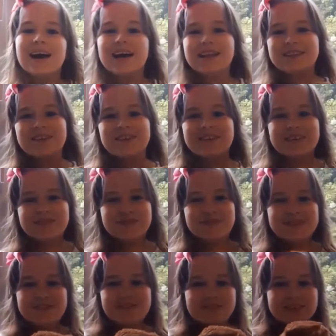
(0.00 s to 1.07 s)
Hello
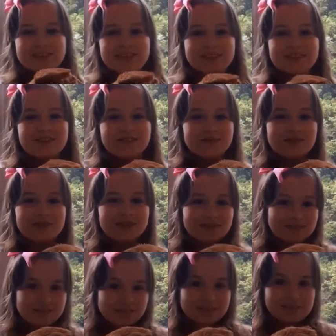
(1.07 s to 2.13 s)
everyone, I just wanted to